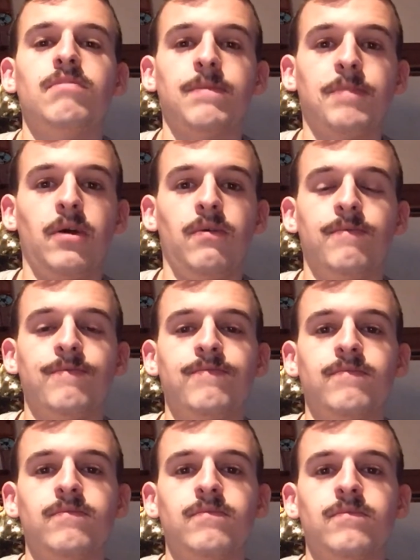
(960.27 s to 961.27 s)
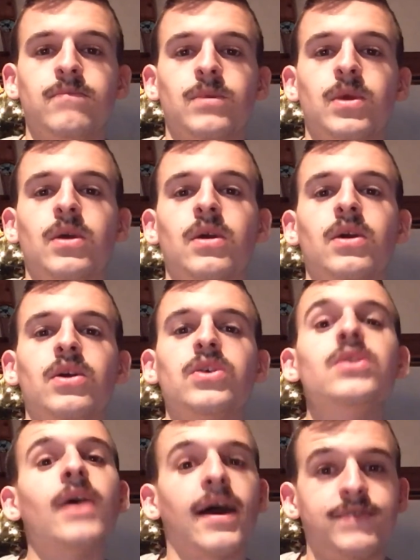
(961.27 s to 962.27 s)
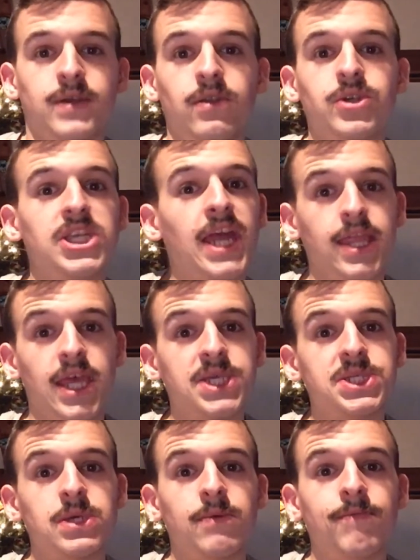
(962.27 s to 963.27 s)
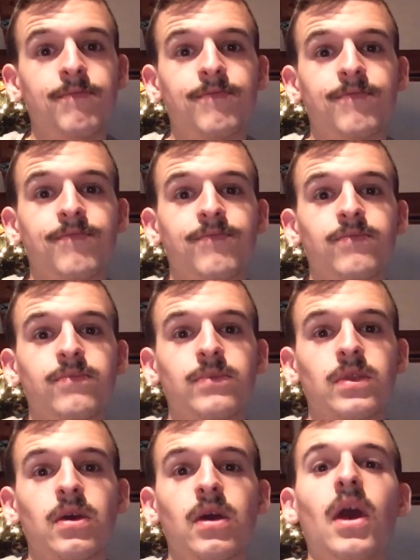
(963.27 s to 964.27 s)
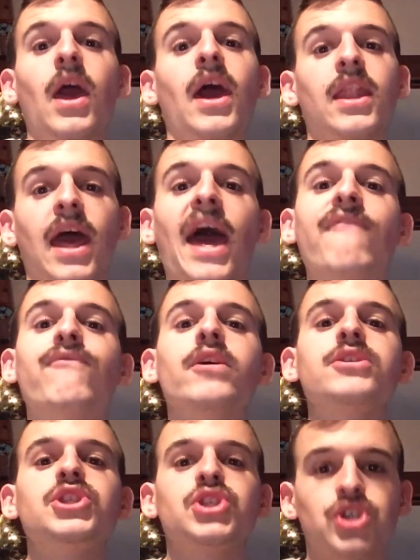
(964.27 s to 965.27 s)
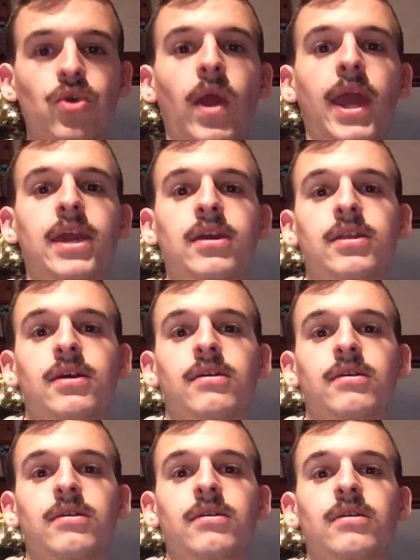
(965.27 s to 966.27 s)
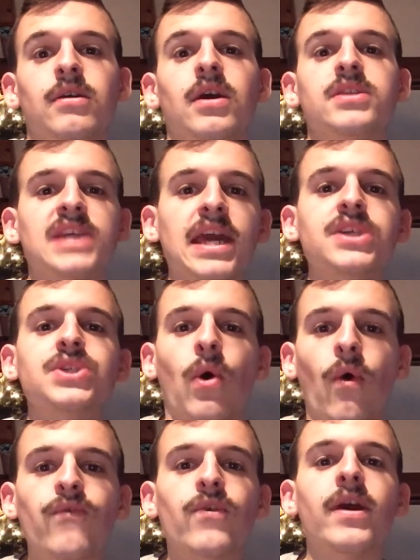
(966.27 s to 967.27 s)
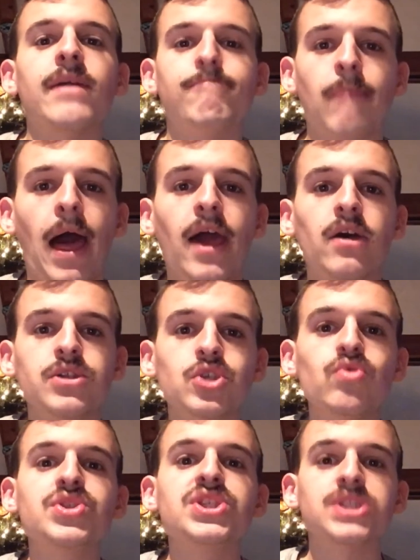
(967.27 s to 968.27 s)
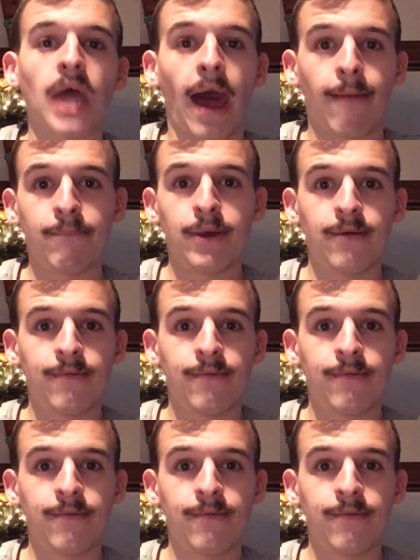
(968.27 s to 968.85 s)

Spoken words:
People, you have to understand this. An average train takes over a mile to stop.